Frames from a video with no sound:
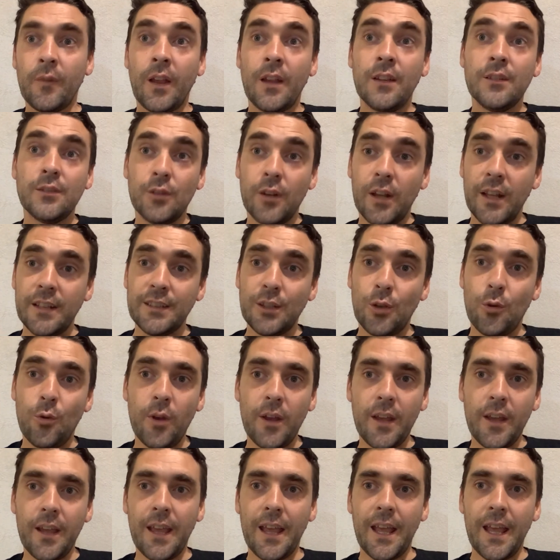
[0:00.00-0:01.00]
So that's a
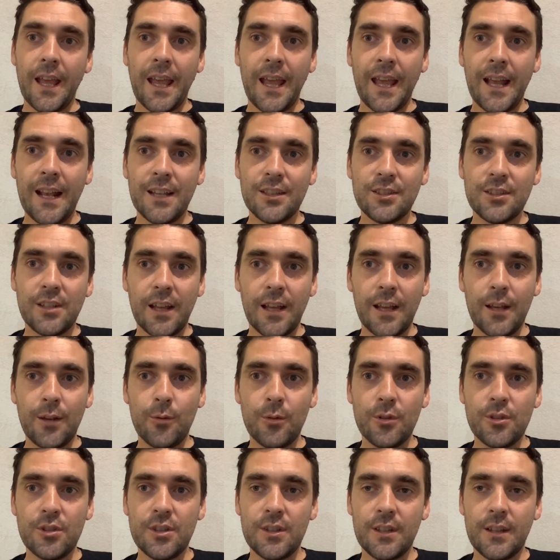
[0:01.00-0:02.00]
quick English
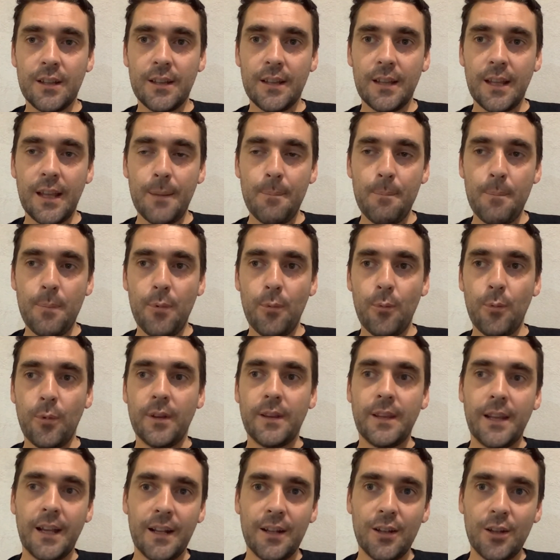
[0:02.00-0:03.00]
language tip with
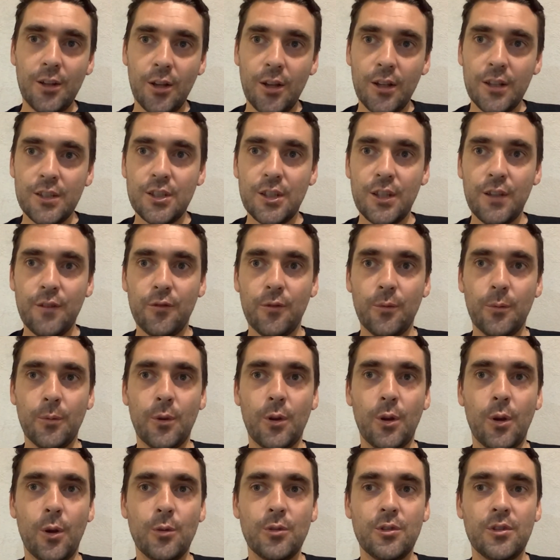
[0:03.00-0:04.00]
technology from
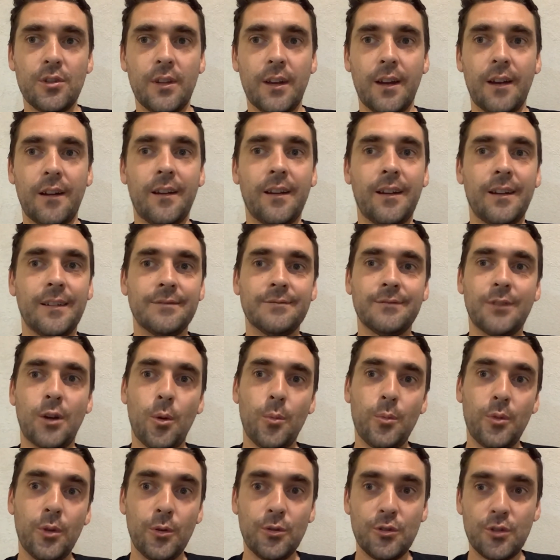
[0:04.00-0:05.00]
Coach Dara.
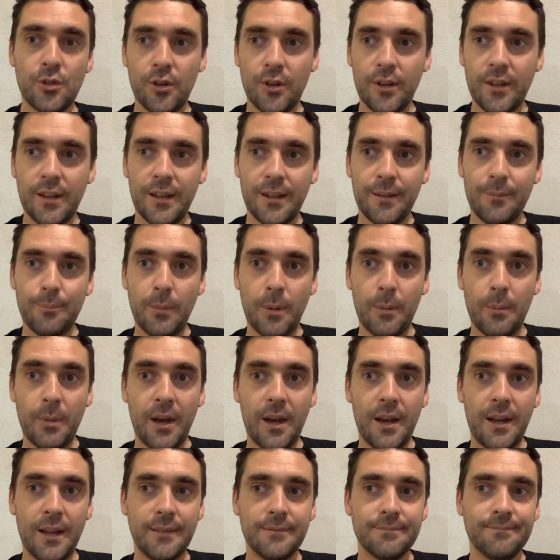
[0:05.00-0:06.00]
Hope you enjoyed it. Bye
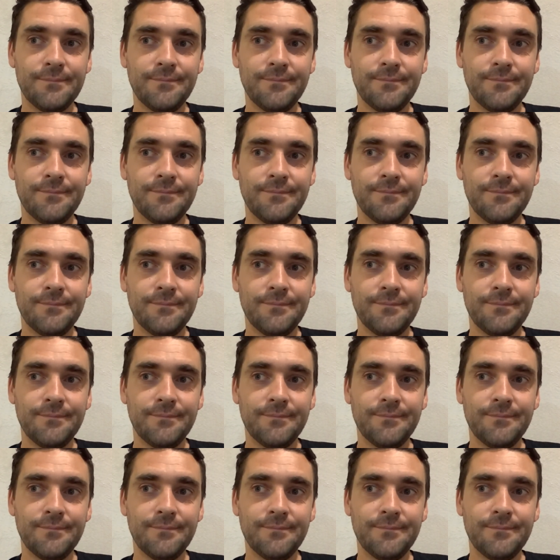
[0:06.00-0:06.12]
bye.